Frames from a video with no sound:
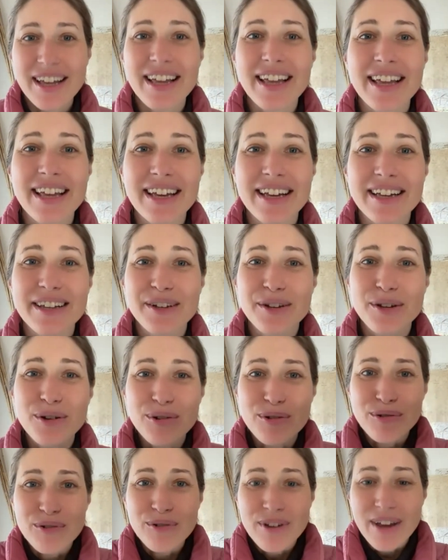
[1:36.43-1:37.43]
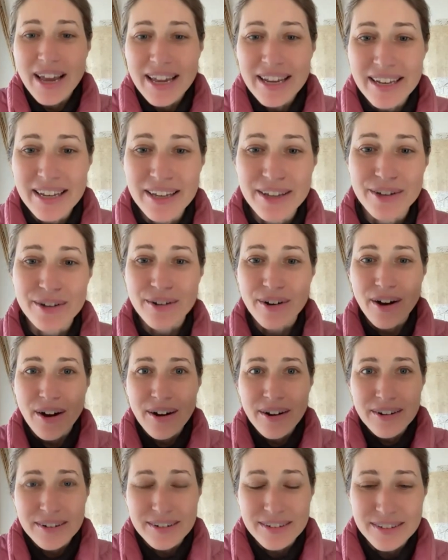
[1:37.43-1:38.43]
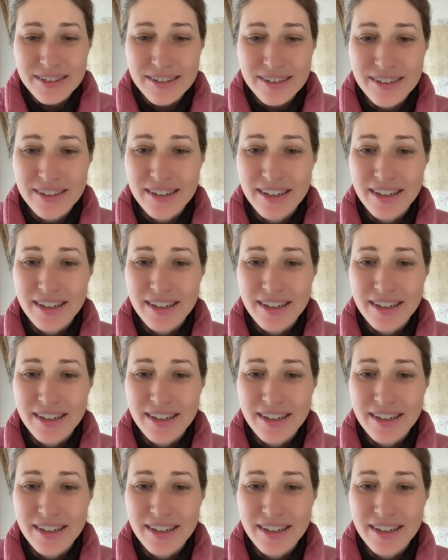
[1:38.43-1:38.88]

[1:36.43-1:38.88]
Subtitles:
in creating your art.